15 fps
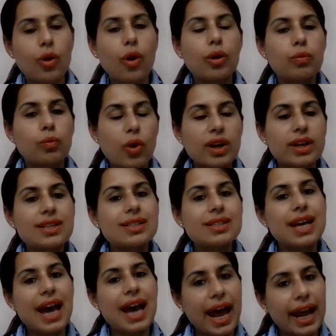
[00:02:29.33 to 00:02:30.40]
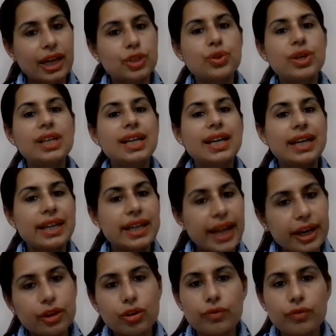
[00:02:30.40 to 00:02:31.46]
or what is the actual
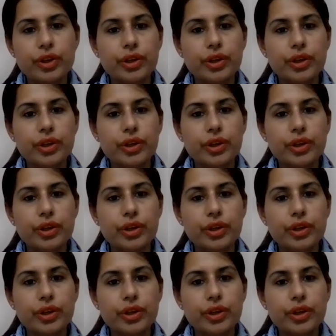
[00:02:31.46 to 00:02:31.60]
content of